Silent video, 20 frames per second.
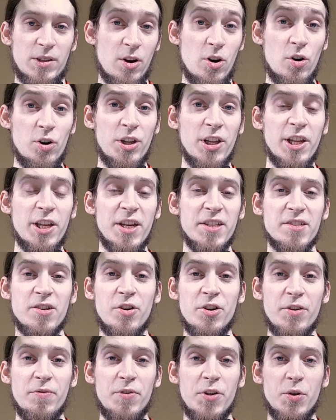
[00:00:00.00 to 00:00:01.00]
All the links are
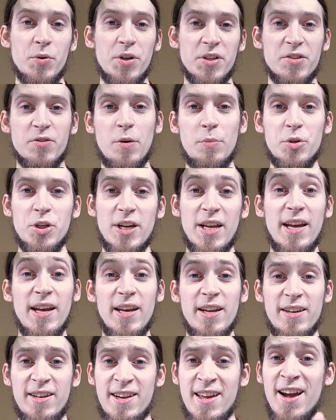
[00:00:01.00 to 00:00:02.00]
in the video description,
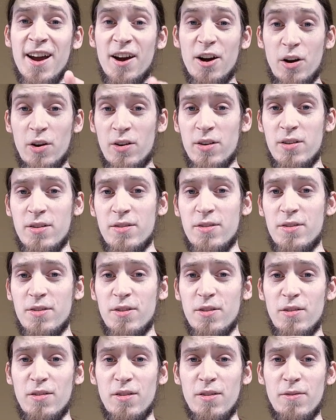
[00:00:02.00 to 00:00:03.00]
and now,
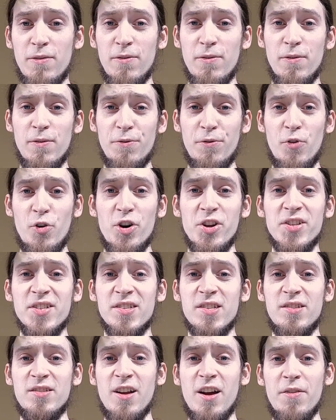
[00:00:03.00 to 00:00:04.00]
for the
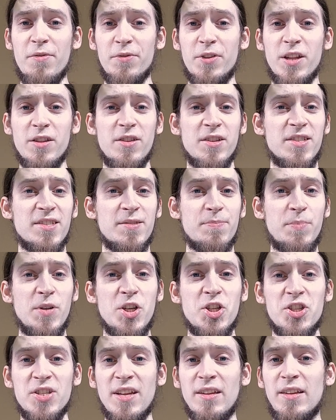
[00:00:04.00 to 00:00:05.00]
stuff that the
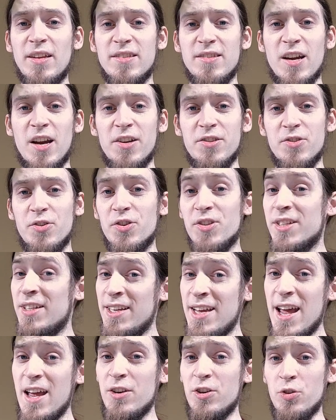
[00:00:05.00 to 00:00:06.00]
speech synthesizers
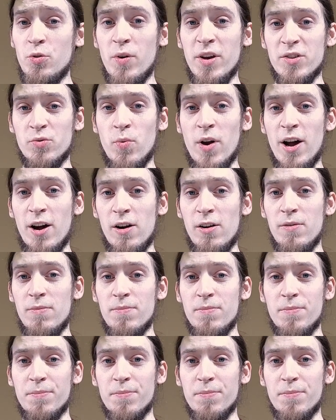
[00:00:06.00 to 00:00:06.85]
can do as well.